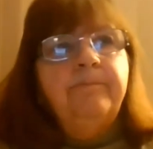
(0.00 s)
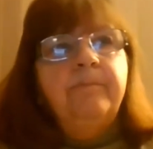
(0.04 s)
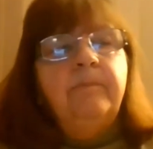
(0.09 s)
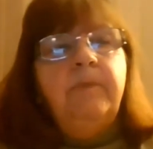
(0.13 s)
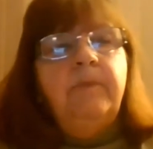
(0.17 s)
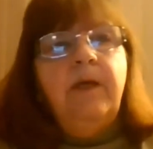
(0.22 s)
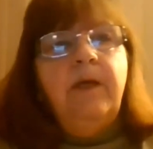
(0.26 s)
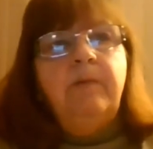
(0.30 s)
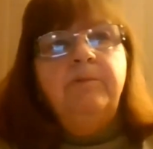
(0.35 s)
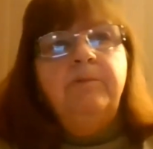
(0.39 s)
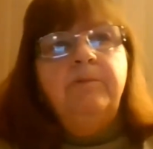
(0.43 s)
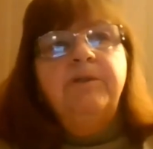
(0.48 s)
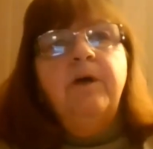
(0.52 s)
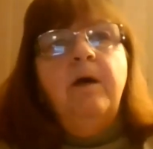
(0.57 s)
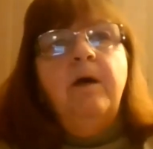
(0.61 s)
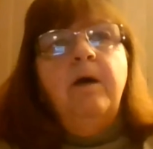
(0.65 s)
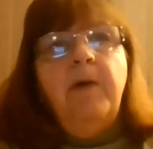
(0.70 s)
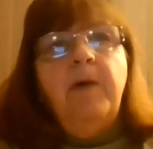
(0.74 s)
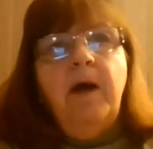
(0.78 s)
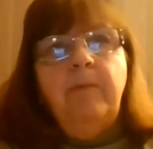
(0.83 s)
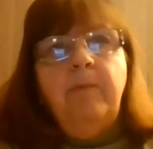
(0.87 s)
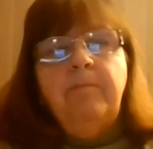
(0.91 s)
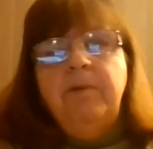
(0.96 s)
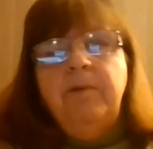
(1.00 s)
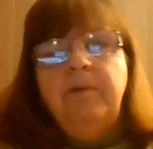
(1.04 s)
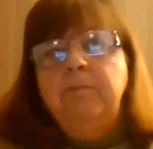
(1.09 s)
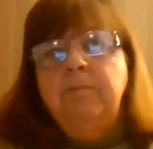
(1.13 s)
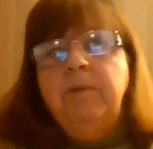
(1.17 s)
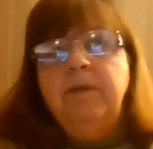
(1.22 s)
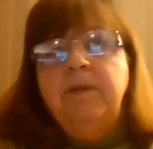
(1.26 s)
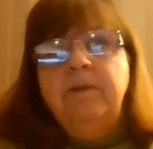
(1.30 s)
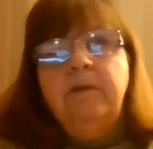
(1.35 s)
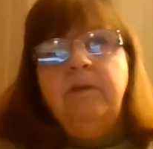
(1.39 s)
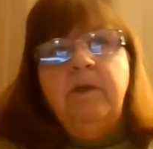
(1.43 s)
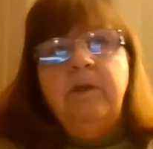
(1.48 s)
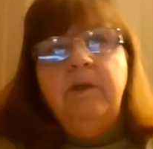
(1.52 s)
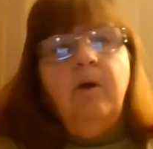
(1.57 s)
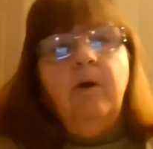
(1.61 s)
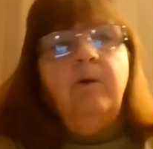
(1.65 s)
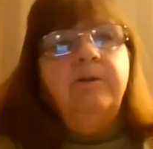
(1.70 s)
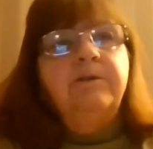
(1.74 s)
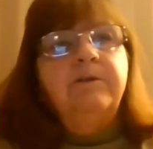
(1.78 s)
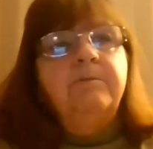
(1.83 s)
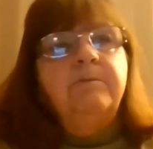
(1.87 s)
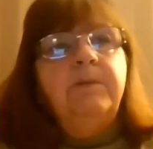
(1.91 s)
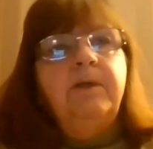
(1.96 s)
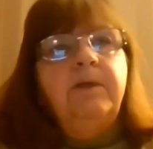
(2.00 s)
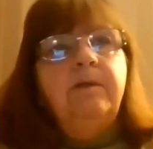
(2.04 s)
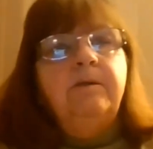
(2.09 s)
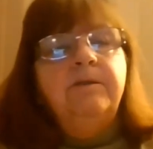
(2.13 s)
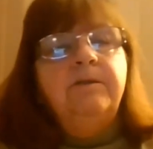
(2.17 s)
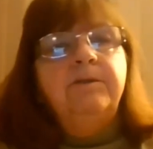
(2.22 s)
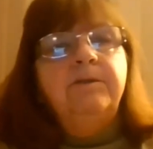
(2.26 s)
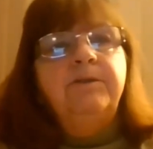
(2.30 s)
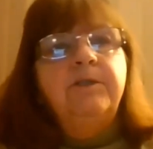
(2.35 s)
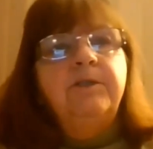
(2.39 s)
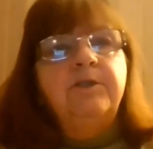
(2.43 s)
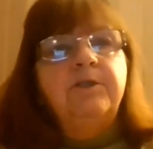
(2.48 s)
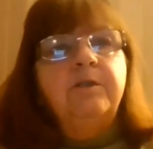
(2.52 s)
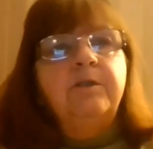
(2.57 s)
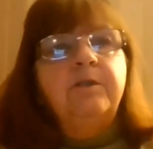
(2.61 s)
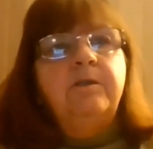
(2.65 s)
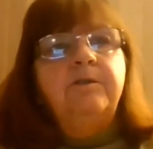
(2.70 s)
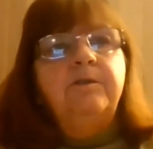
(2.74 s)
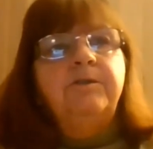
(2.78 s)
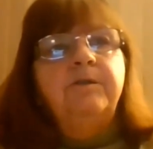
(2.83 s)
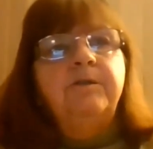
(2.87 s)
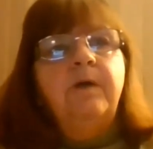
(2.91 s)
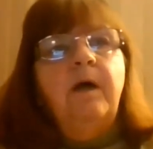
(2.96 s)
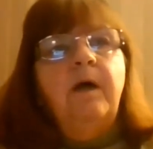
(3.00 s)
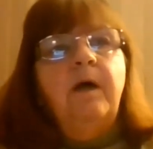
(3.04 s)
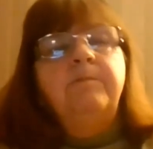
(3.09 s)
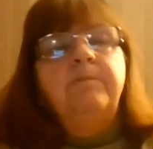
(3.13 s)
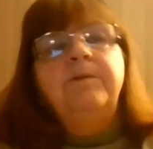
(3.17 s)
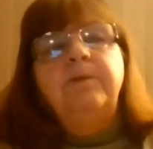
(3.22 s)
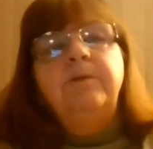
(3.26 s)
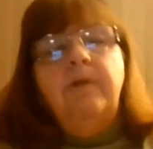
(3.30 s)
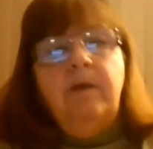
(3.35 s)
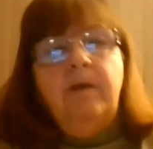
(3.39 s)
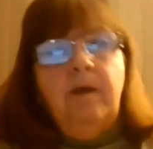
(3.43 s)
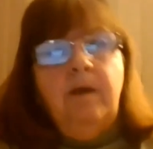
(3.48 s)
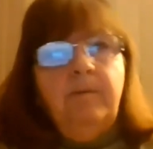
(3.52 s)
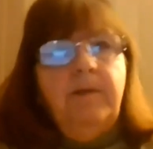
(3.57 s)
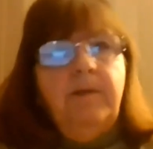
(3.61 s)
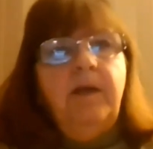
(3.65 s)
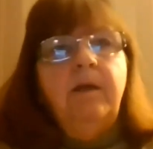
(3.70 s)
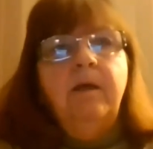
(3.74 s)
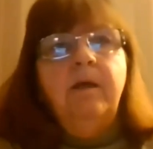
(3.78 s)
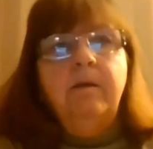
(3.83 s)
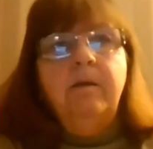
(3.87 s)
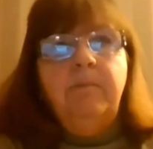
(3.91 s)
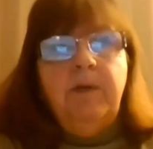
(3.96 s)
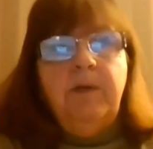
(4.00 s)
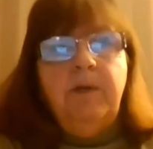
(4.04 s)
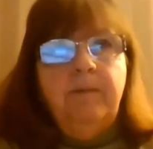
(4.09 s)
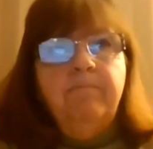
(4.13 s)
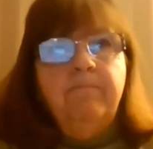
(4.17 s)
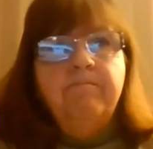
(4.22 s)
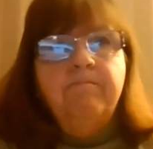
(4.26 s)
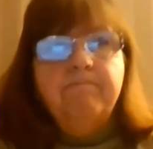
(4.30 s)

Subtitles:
names come up, but the ultimate decision is up to the nominating committee.